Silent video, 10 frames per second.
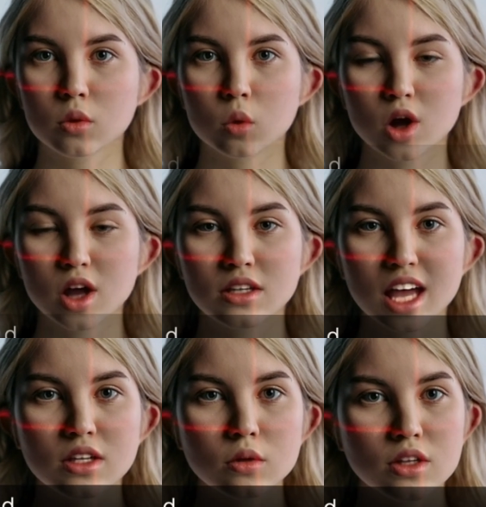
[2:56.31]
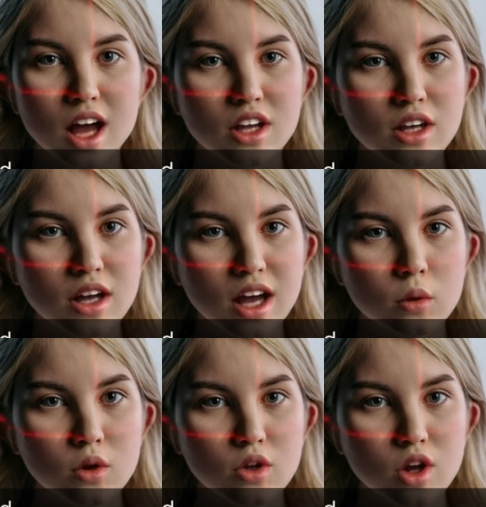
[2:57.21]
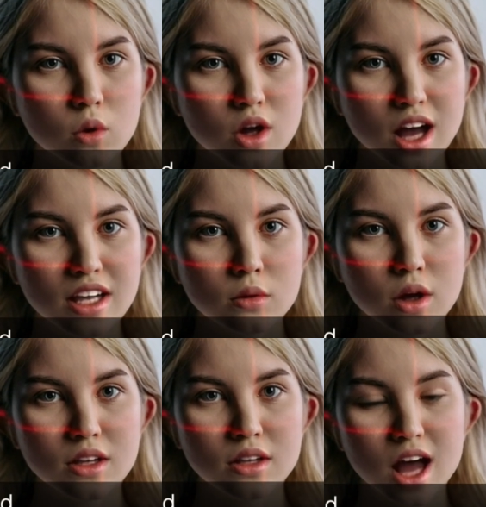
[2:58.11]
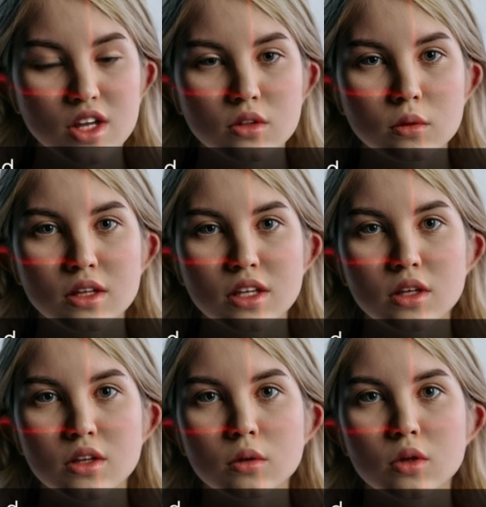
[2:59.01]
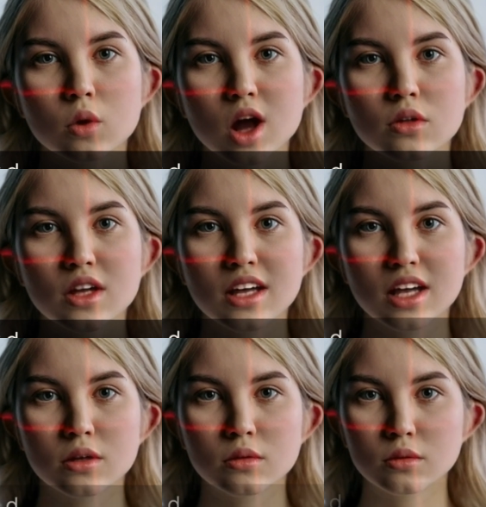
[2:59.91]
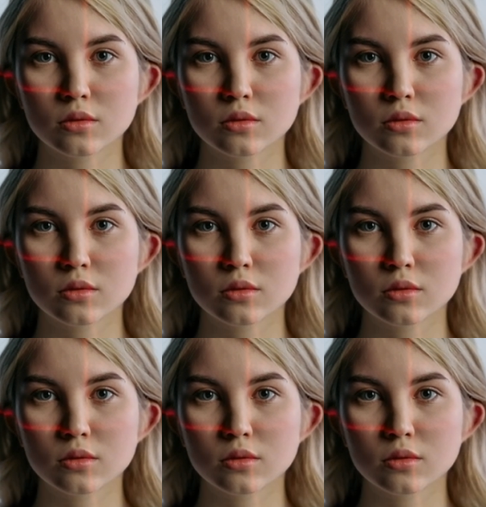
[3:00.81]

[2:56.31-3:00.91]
whereas S was calculated with our lowercase plus hash of message times private key.